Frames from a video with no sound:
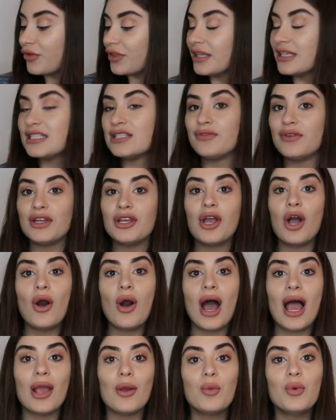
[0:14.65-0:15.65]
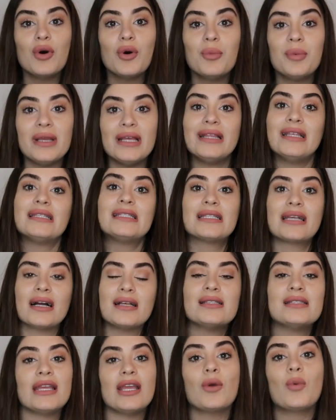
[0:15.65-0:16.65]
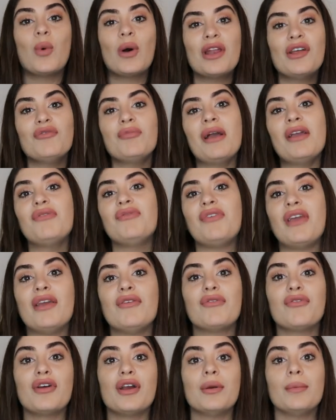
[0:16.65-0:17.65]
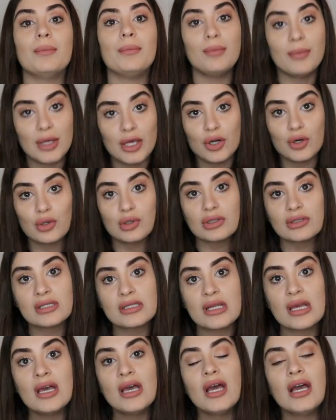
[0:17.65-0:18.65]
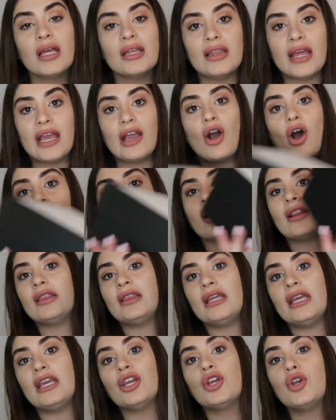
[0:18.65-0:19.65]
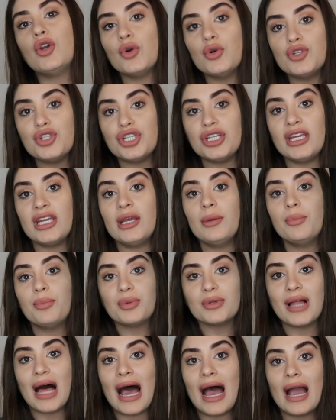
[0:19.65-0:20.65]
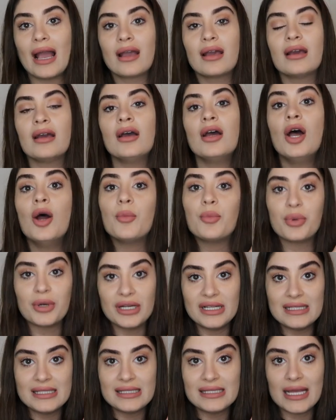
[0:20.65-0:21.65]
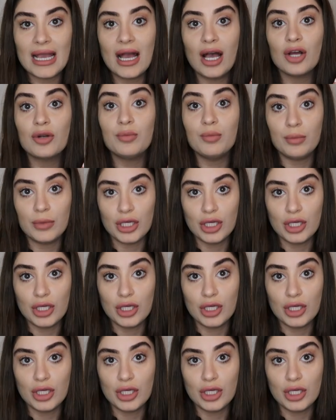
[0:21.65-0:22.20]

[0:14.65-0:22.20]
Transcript: this video, I will be discussing one of my favorite mules. They are the Gucci Black Princetown